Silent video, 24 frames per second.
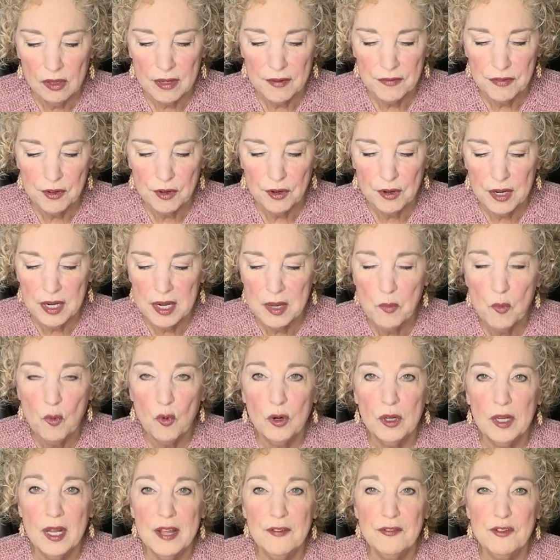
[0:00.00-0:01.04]
If there are any
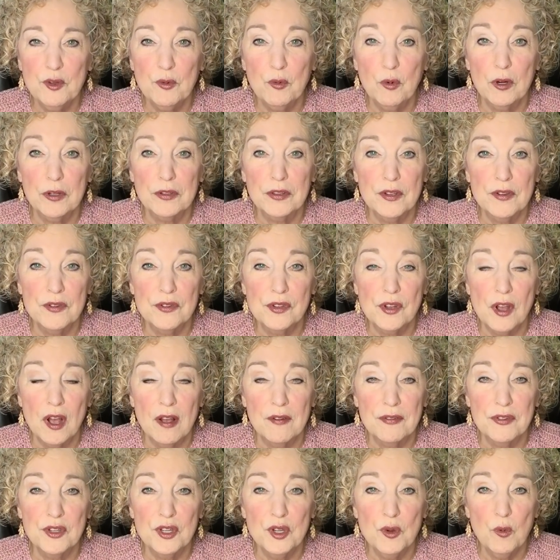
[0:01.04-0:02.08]
more left, you work those
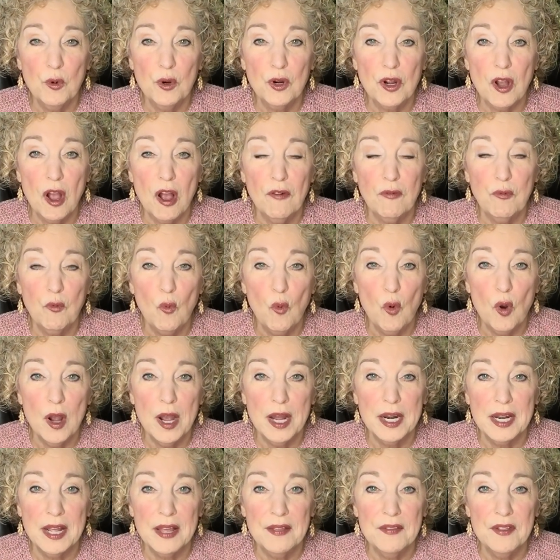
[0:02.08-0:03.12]
off. So you work off
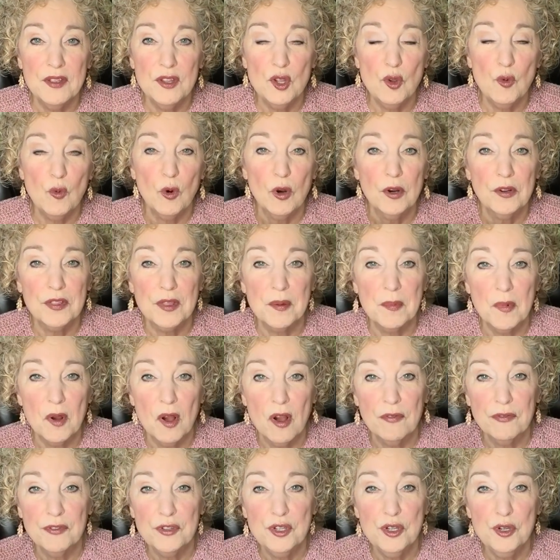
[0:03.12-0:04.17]
1 and then you work them
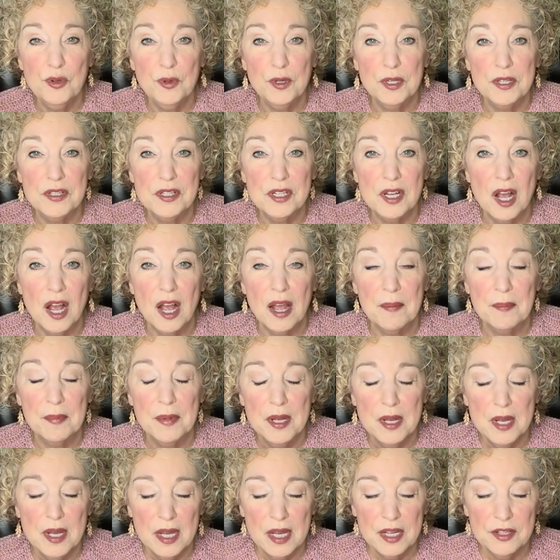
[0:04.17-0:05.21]
off 2 at a time
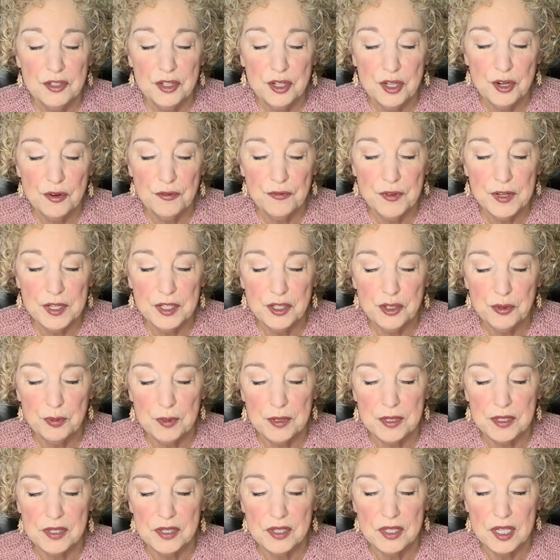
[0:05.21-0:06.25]
until you're finished with
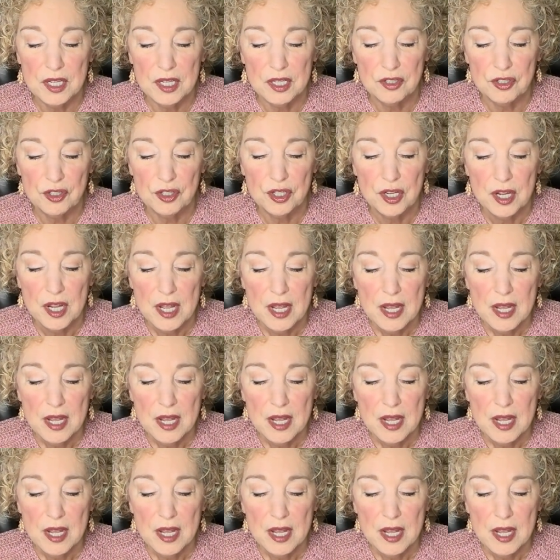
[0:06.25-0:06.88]
the stitch.